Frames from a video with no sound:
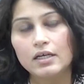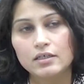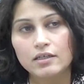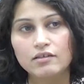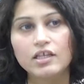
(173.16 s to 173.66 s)

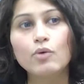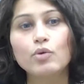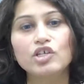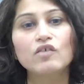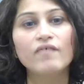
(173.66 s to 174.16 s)

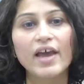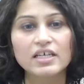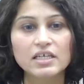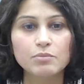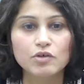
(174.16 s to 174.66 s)
distinguishing
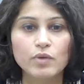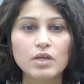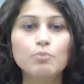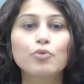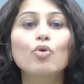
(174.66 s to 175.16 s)
factor
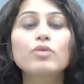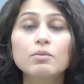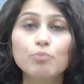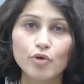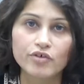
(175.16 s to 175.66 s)
between prose
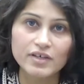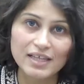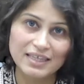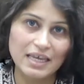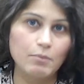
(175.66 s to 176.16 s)
and poetry
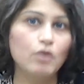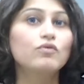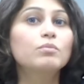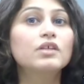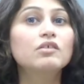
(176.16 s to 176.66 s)
that came out
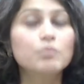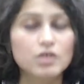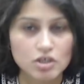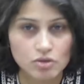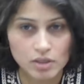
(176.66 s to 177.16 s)
from this
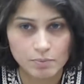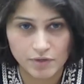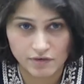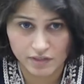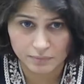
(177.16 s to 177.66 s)
particular
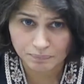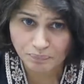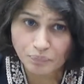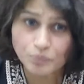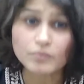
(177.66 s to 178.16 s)
period.
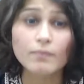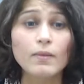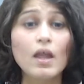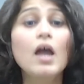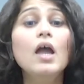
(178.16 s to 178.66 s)

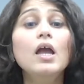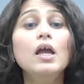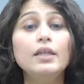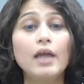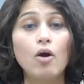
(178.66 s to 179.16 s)

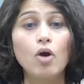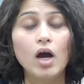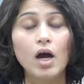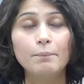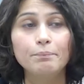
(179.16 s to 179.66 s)

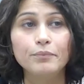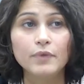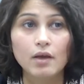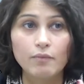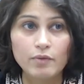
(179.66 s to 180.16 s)
Now,
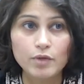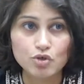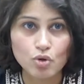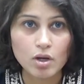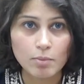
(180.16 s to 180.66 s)
when we
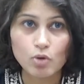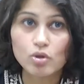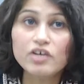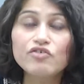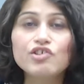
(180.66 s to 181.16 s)
talk about
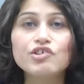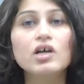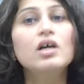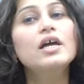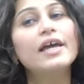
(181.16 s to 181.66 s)

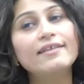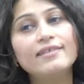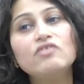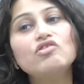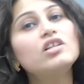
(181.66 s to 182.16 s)
literature,
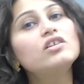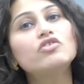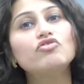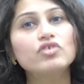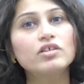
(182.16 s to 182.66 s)
essentially
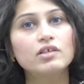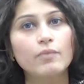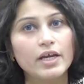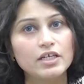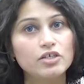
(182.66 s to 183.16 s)
literature is
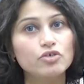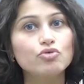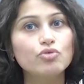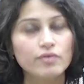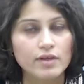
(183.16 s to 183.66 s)
divided
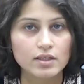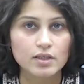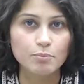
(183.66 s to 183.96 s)
into three: the